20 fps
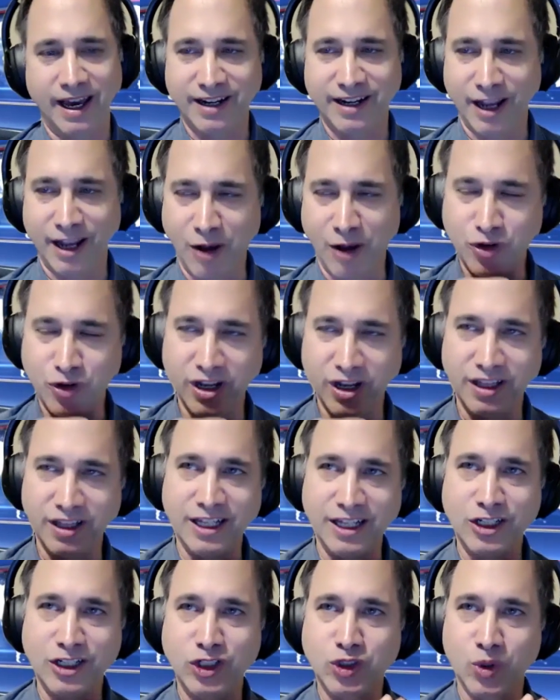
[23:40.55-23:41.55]
And I, I
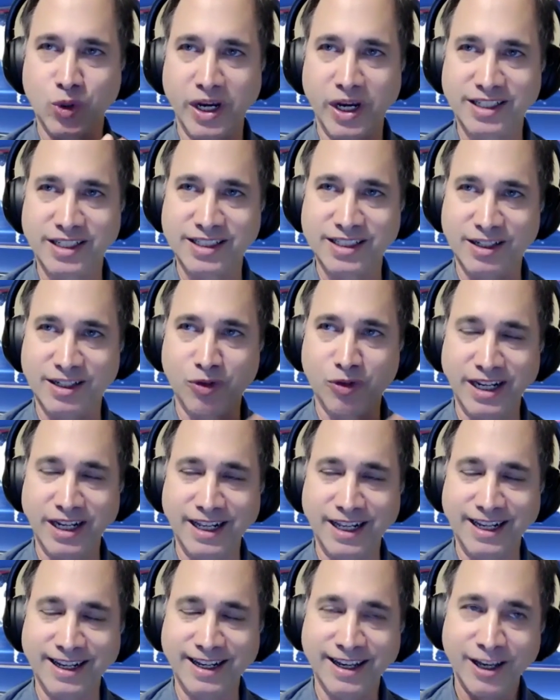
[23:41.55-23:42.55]
really enjoyed as
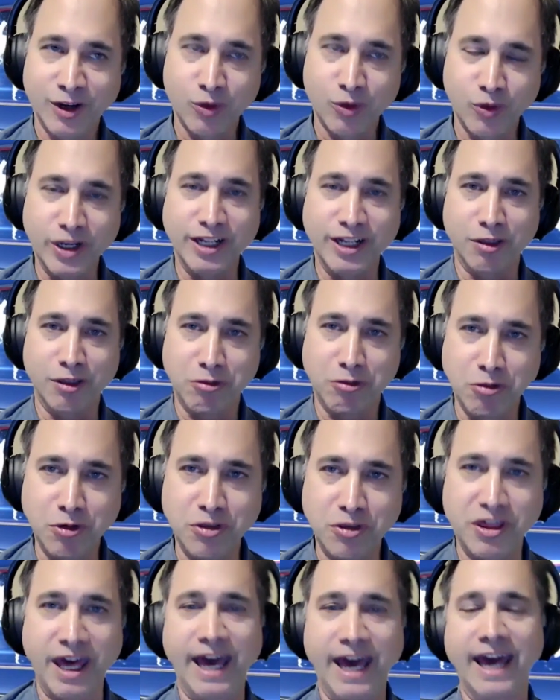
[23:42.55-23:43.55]
reading reading through
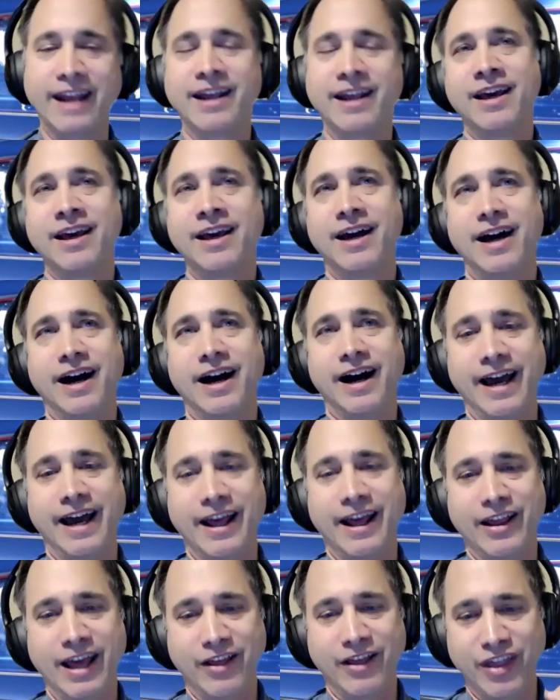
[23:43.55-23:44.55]
that uh,
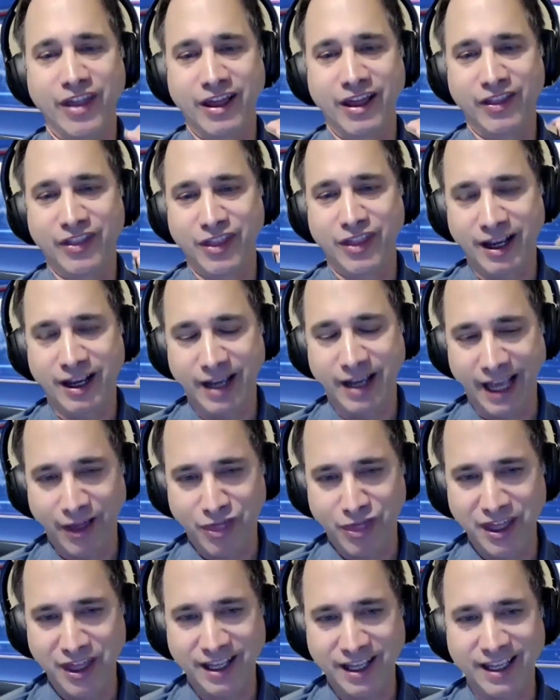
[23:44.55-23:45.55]
and, and again
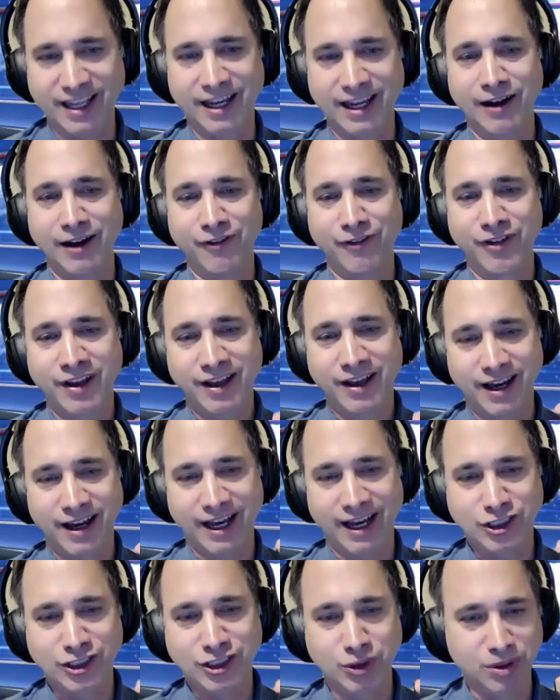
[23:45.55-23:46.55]
thinking of uh,
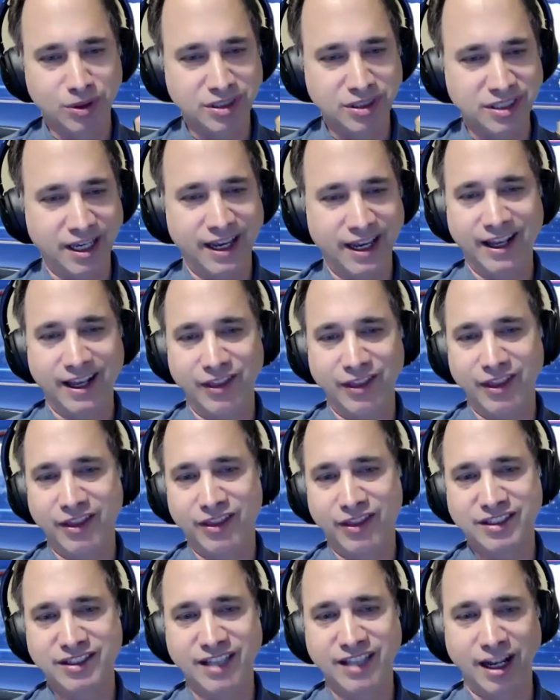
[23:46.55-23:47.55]
as you were saying the,
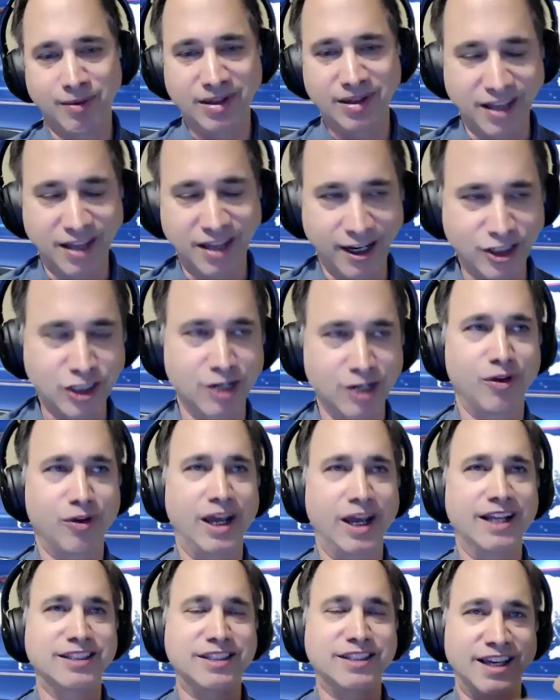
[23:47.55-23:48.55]
the sedimentation
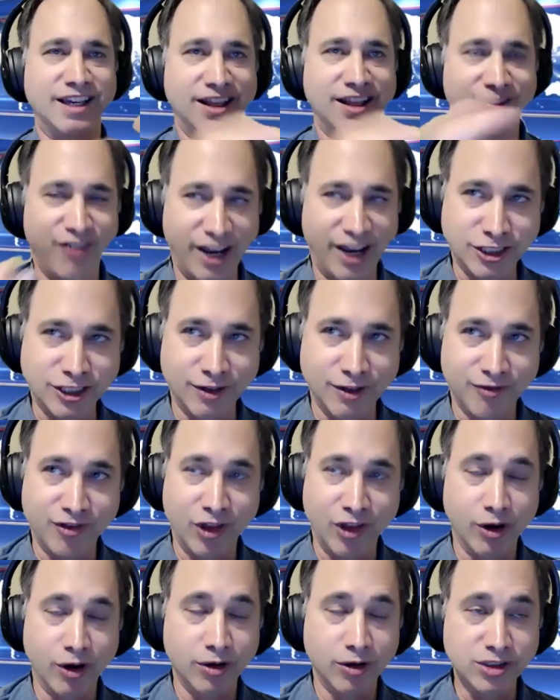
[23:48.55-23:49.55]
rates, the convection
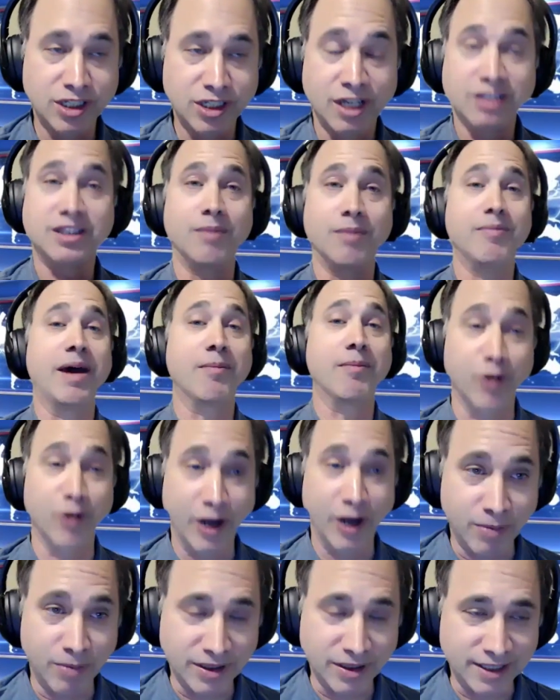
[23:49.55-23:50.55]
flows, the
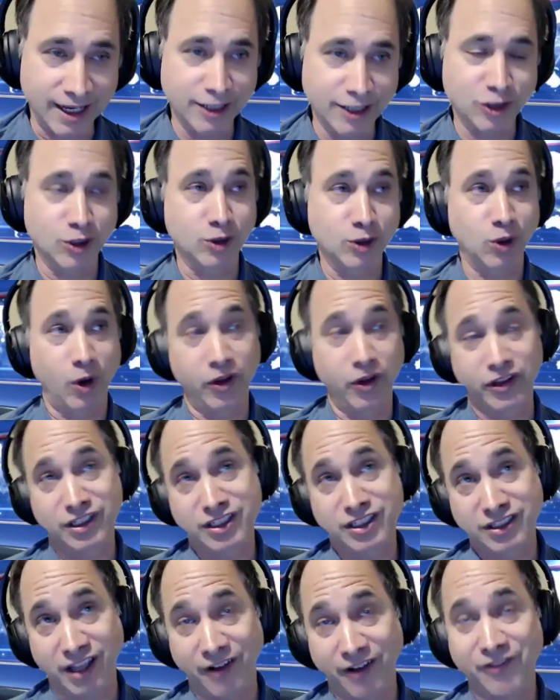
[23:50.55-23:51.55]
membrane potentials, all the
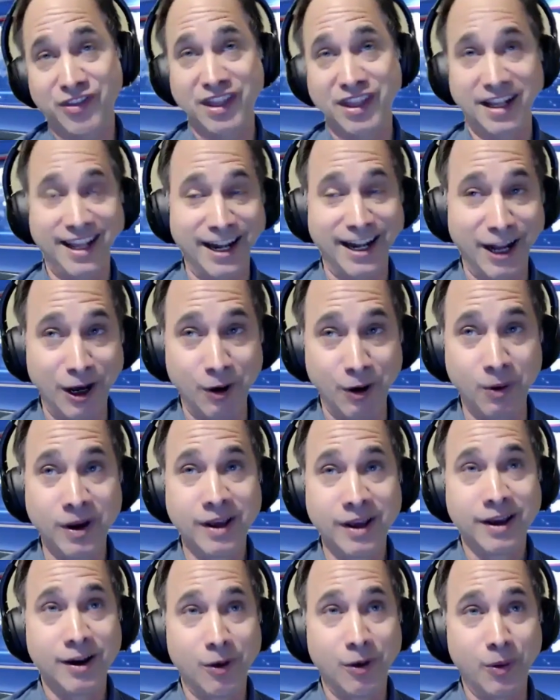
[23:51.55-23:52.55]
stuff that you know
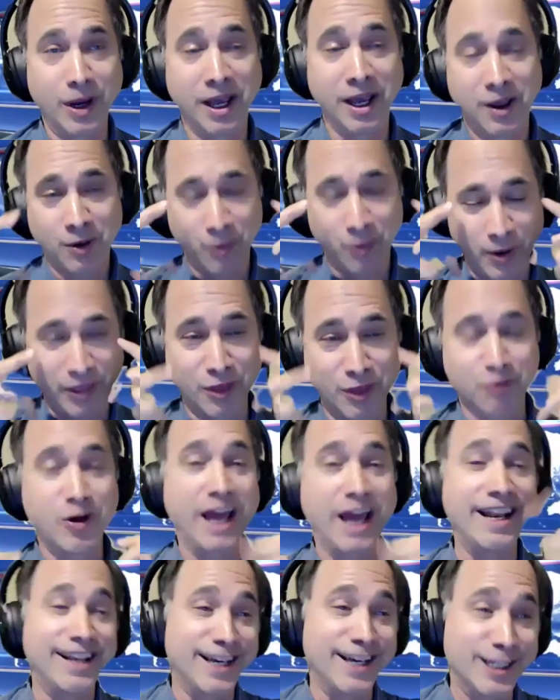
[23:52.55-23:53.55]
w- when the
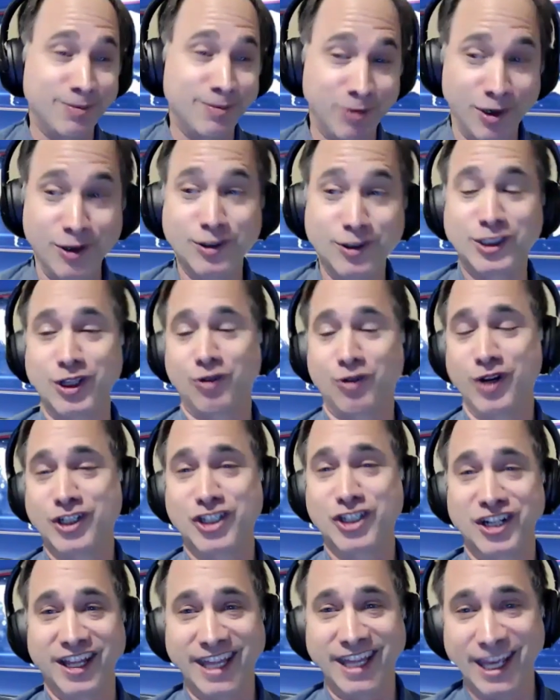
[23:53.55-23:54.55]
retina is produced
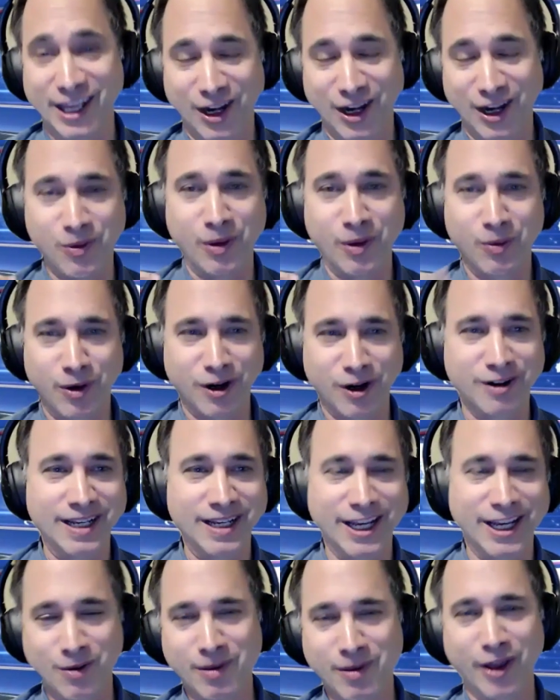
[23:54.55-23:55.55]
originally, you know when we're
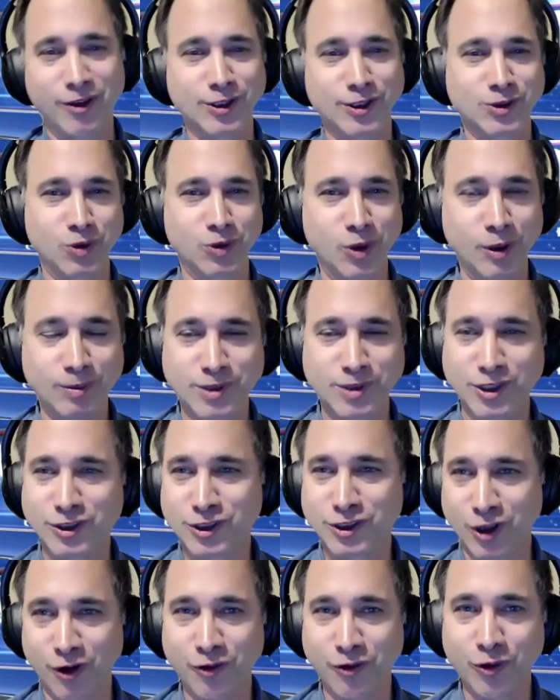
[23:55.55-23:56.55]
in our mother's wombs and
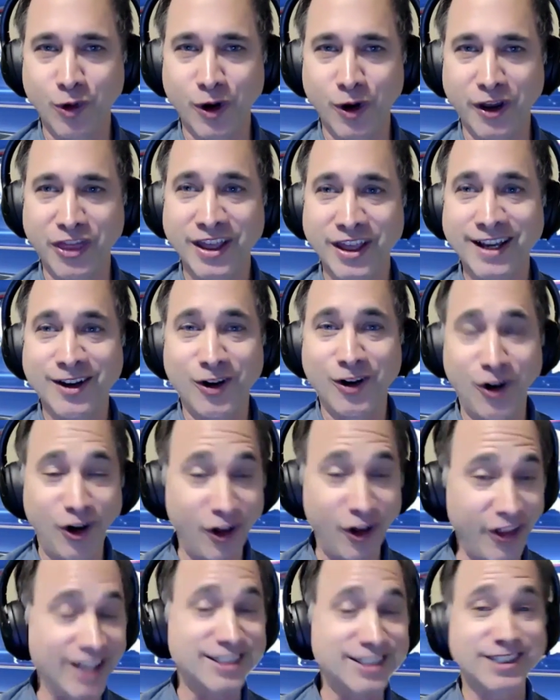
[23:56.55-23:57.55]
so forth,
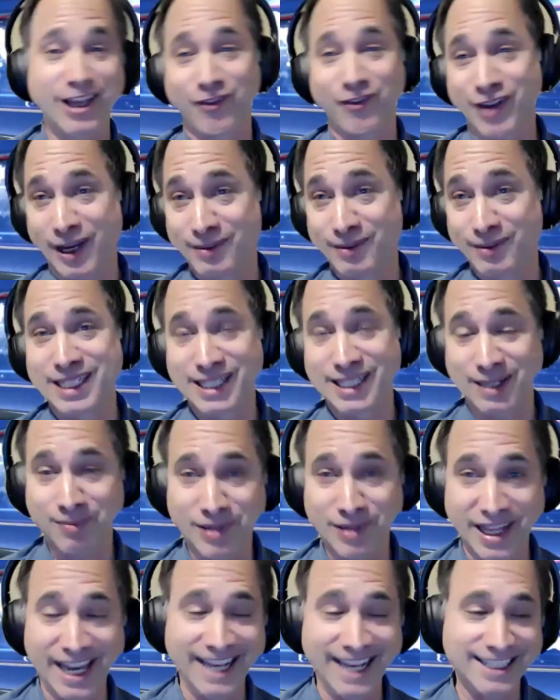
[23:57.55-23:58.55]
all that stuff comes into
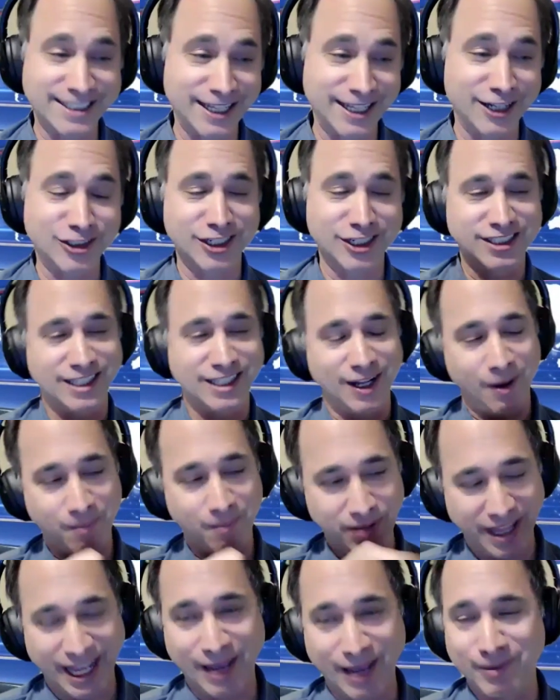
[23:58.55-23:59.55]
play. It's not just you know
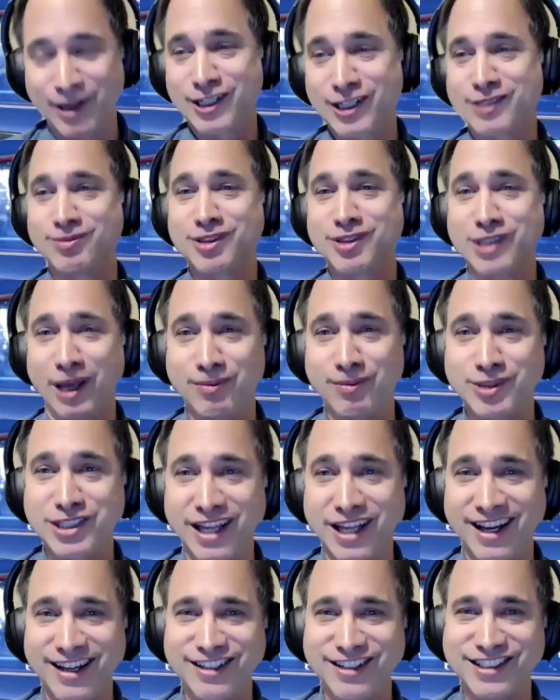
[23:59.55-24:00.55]
blam here's some stem
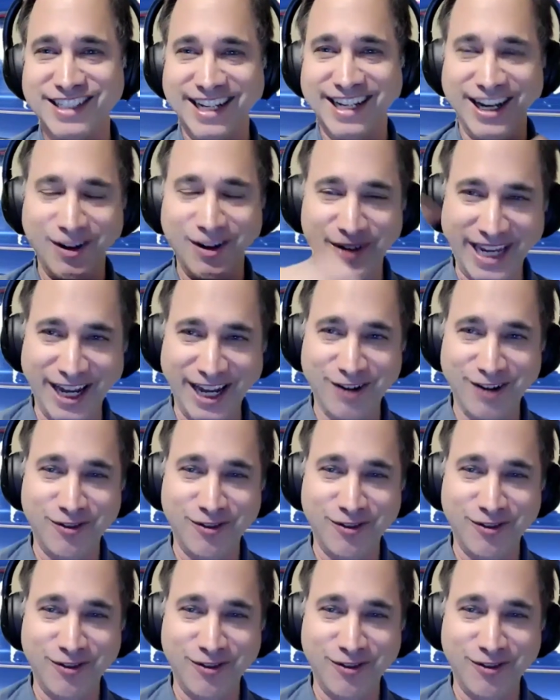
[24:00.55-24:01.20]
cells and you know we get a